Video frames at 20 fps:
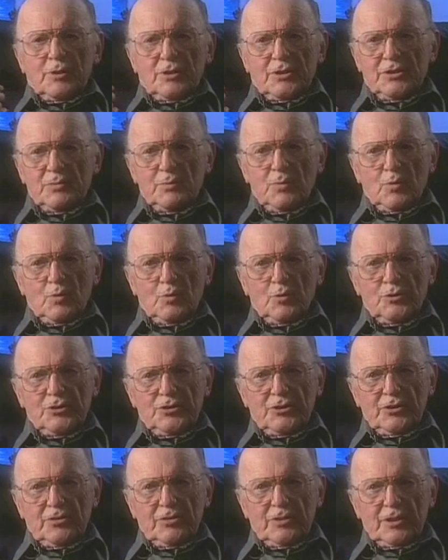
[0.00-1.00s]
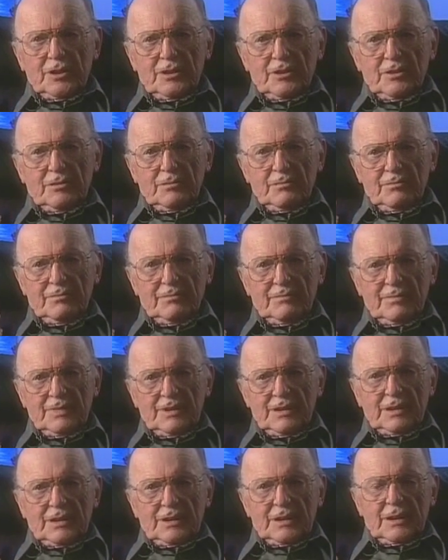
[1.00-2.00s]
were a small studio,
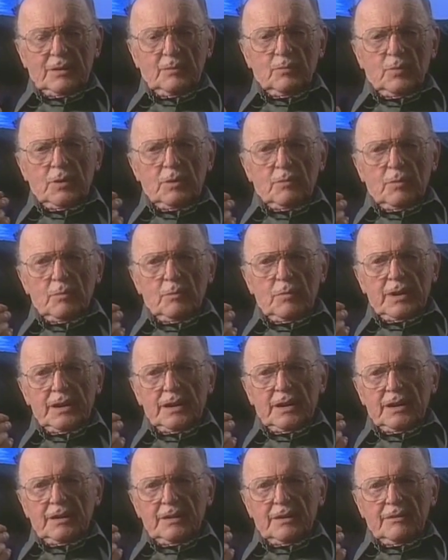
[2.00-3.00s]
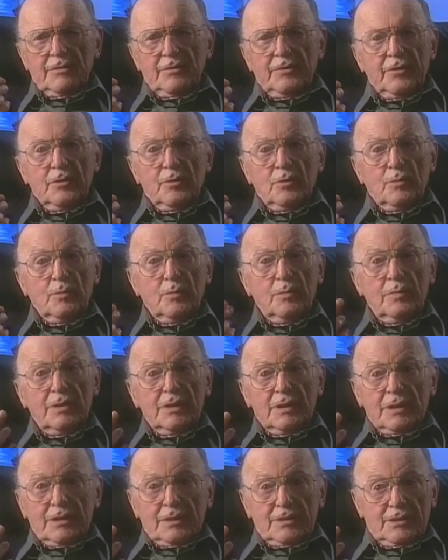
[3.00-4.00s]
and we were making a film
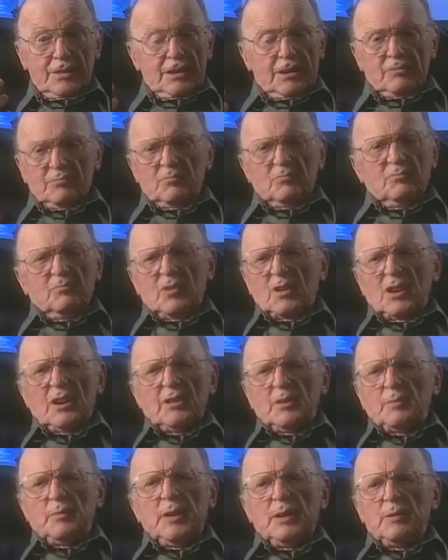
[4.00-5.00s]
that other